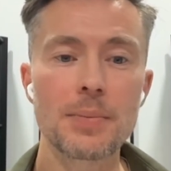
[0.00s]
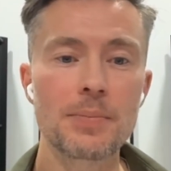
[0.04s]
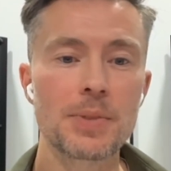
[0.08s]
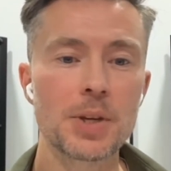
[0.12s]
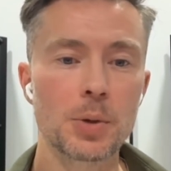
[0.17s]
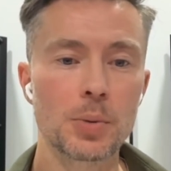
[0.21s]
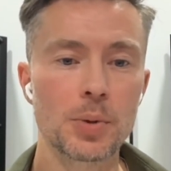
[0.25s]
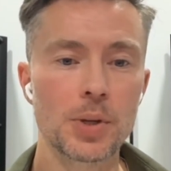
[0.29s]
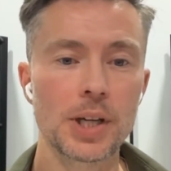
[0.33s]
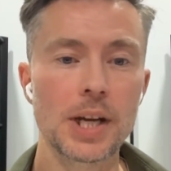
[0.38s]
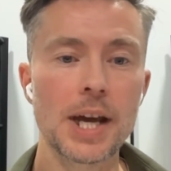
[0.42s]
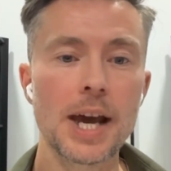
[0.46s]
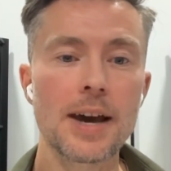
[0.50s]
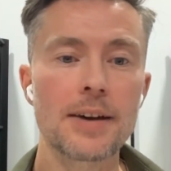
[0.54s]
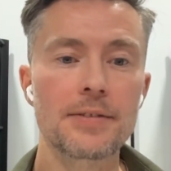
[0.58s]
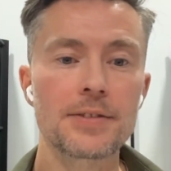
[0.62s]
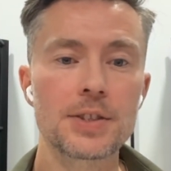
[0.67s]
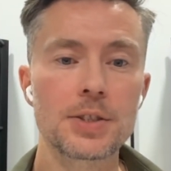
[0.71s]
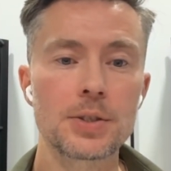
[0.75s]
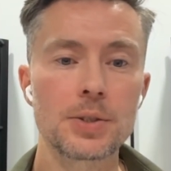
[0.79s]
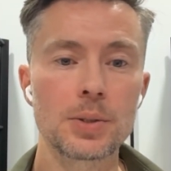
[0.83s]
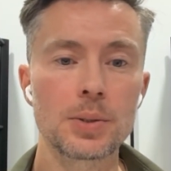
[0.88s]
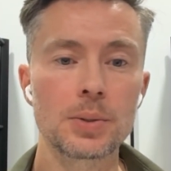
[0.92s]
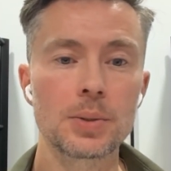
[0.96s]
we're going to have
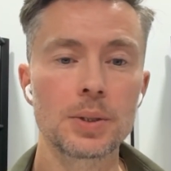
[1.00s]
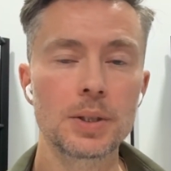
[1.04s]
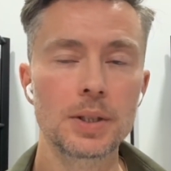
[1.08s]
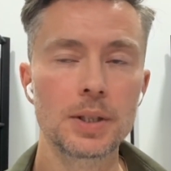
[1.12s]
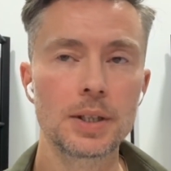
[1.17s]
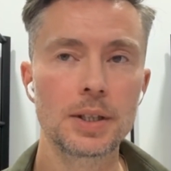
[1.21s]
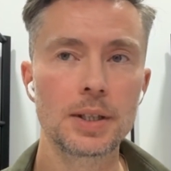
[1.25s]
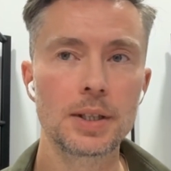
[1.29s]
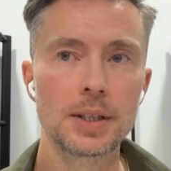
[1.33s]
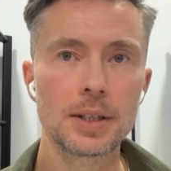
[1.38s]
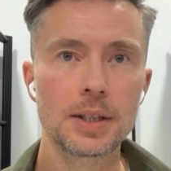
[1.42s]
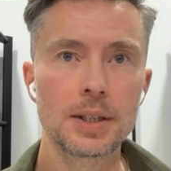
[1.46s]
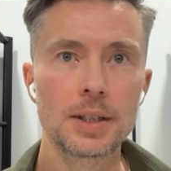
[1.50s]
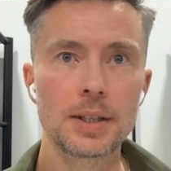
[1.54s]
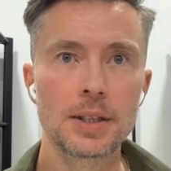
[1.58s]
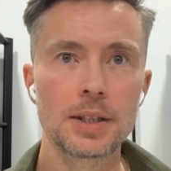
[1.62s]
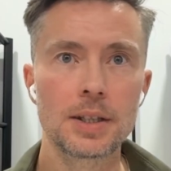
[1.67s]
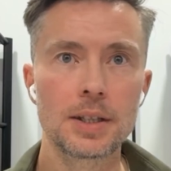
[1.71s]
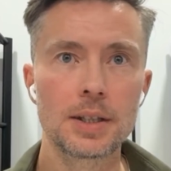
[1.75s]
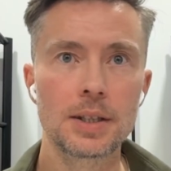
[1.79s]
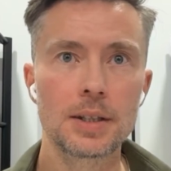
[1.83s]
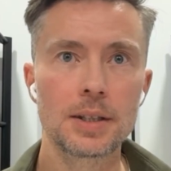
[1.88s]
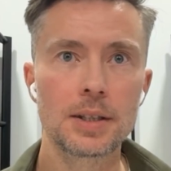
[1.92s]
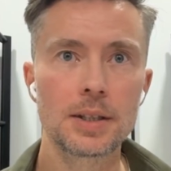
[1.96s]
to
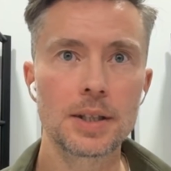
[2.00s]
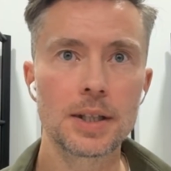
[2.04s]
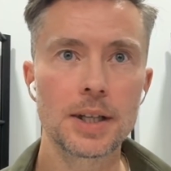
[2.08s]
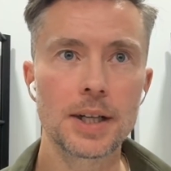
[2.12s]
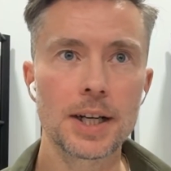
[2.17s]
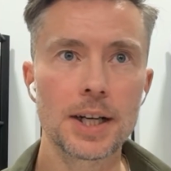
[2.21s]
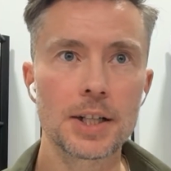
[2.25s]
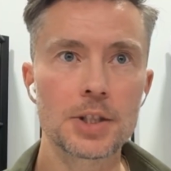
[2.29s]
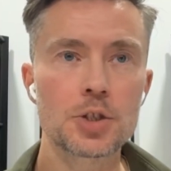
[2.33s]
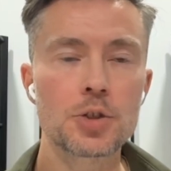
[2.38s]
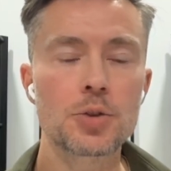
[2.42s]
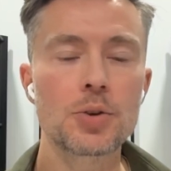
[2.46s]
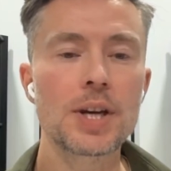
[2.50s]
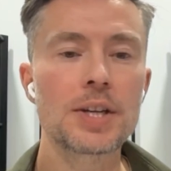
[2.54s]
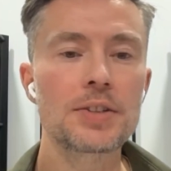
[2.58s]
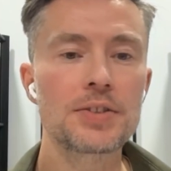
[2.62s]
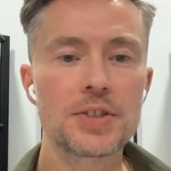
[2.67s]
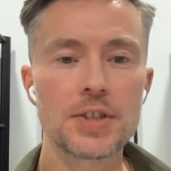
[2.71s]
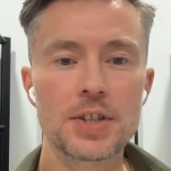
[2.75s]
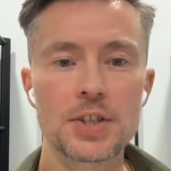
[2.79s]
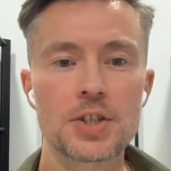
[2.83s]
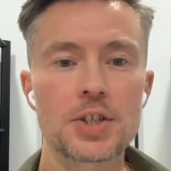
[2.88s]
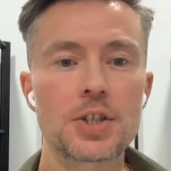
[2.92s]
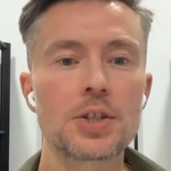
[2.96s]

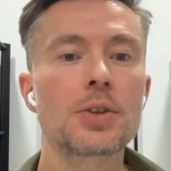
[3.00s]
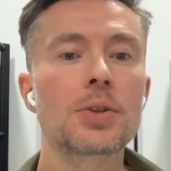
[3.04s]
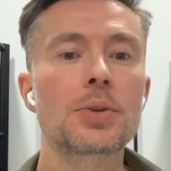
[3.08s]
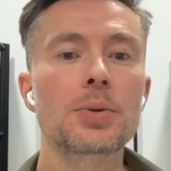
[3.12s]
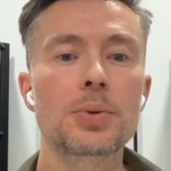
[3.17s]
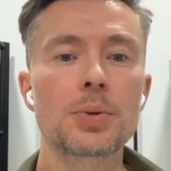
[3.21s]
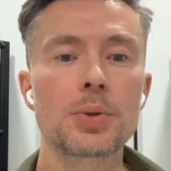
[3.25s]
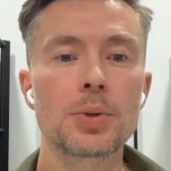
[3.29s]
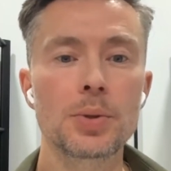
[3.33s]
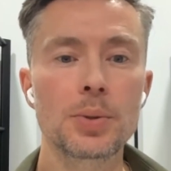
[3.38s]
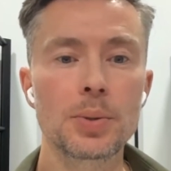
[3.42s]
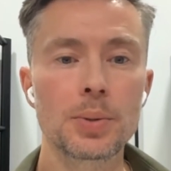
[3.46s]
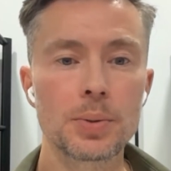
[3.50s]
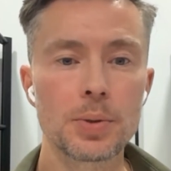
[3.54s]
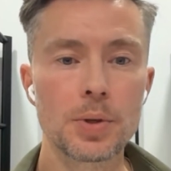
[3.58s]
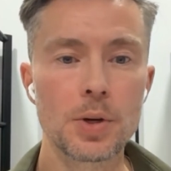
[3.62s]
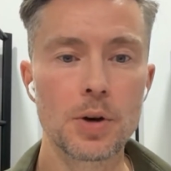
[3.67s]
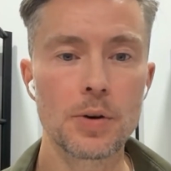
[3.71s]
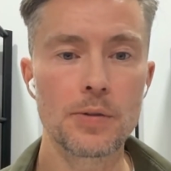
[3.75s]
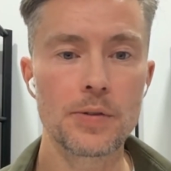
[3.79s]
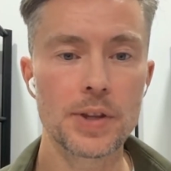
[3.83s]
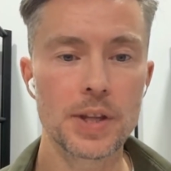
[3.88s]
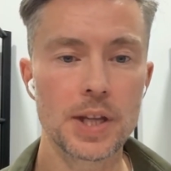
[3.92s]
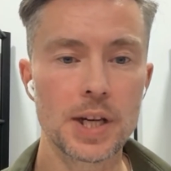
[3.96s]
transition through
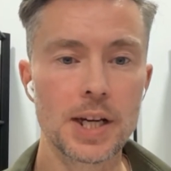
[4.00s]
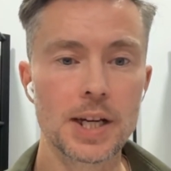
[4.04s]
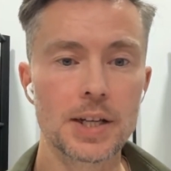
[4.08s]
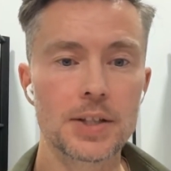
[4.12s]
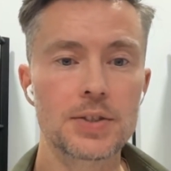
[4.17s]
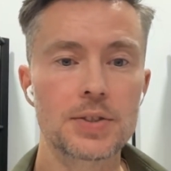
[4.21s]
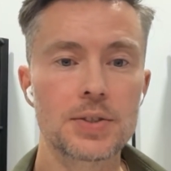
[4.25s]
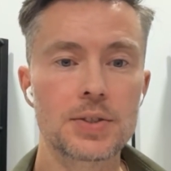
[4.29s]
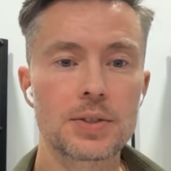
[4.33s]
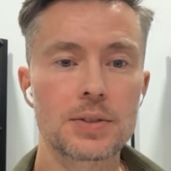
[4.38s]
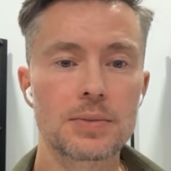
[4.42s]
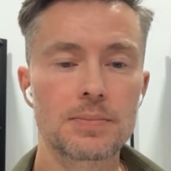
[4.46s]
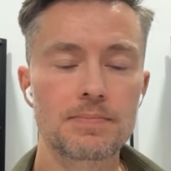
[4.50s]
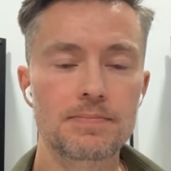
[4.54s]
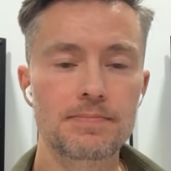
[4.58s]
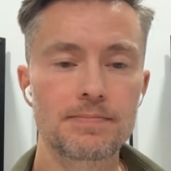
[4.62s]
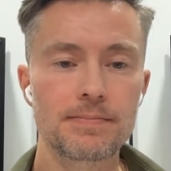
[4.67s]
over the next